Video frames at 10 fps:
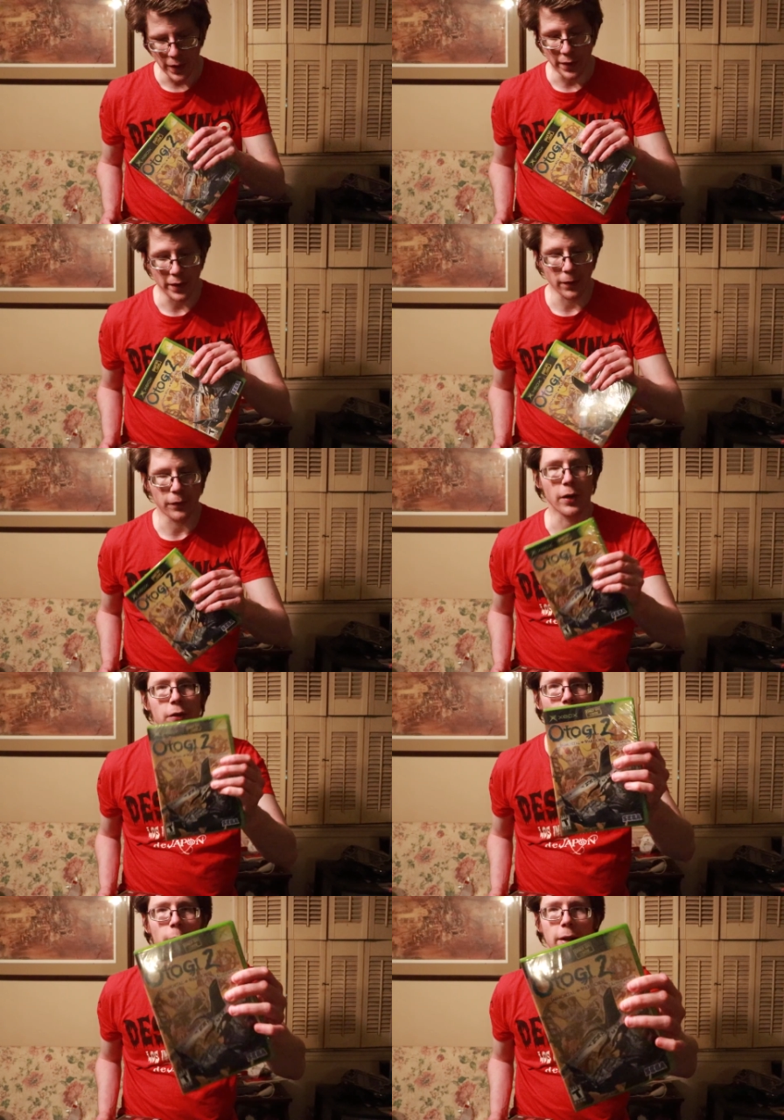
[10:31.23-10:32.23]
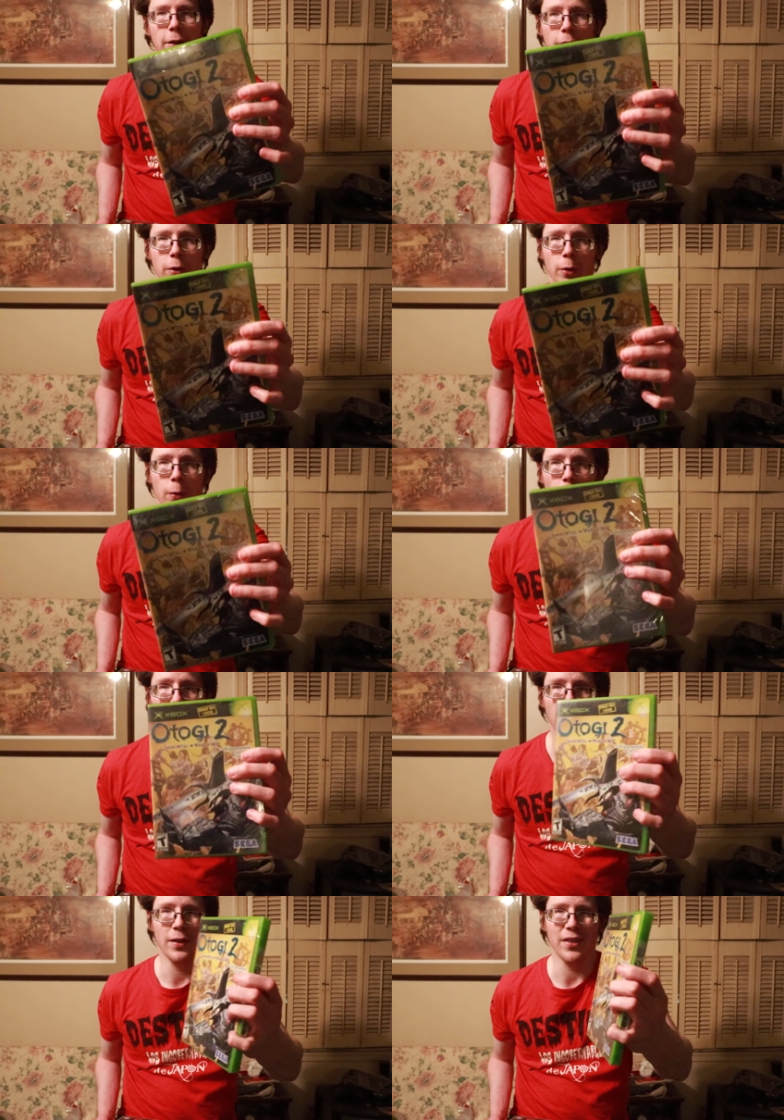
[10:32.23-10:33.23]
And there's a Togi 2
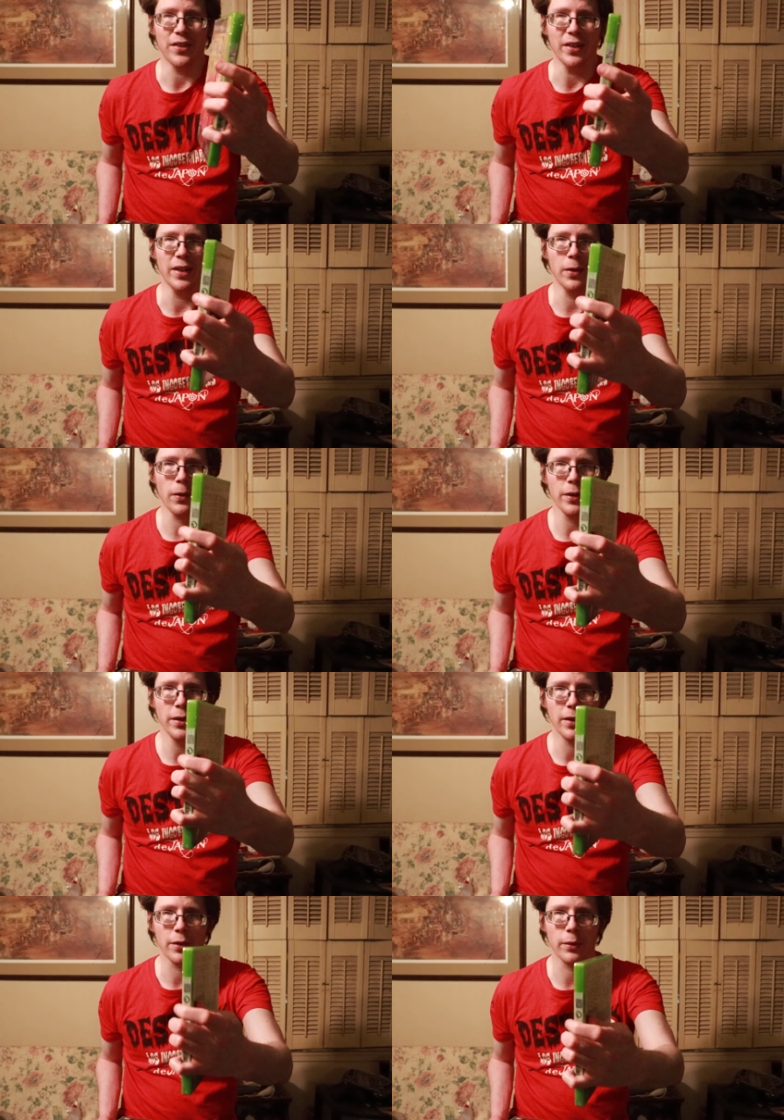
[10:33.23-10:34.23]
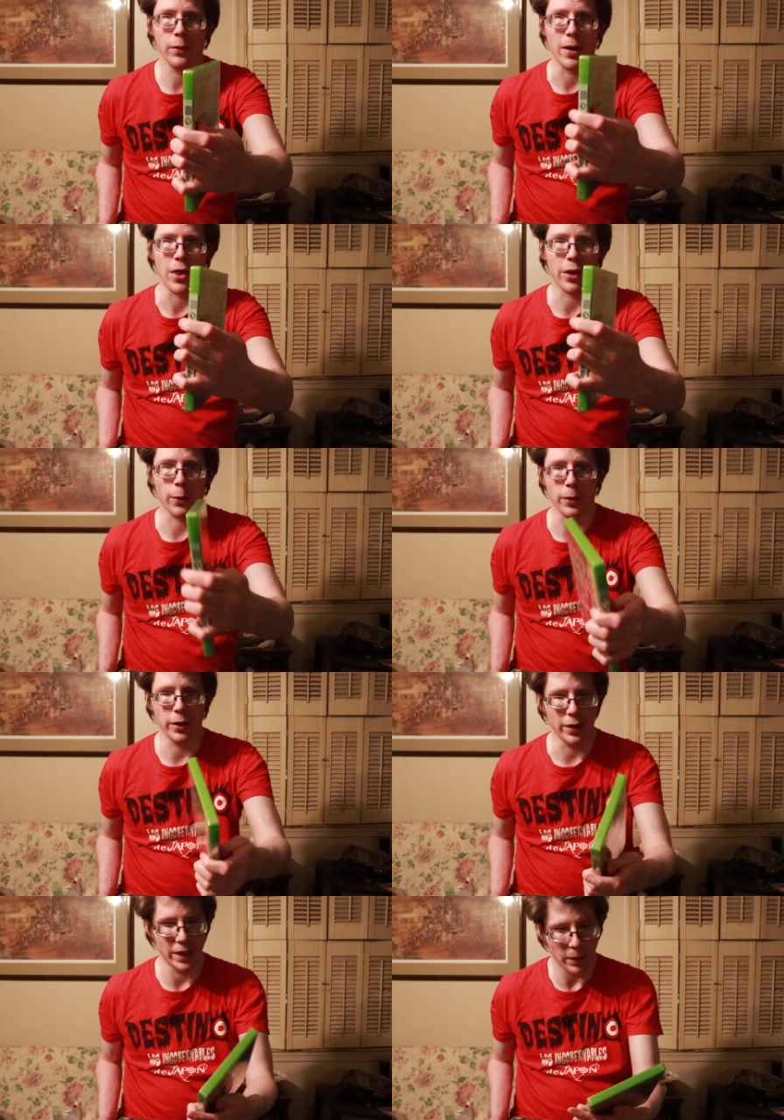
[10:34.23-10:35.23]
sealed. This was only
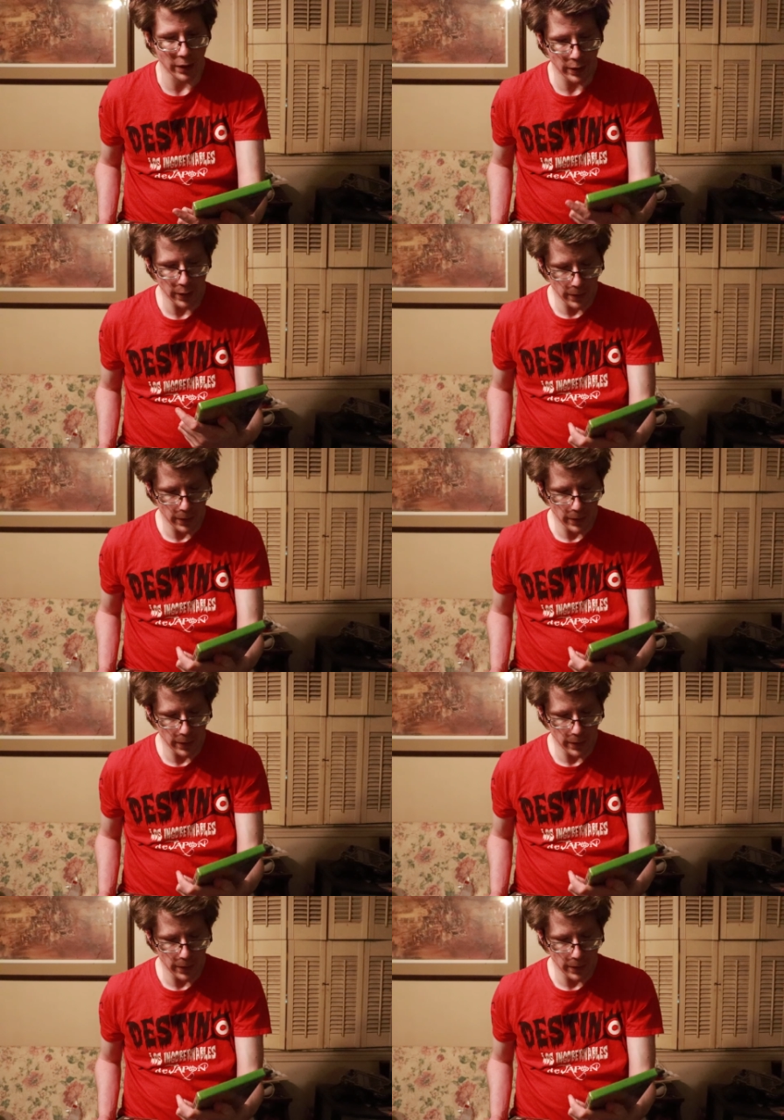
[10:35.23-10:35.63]
$30 on eBay.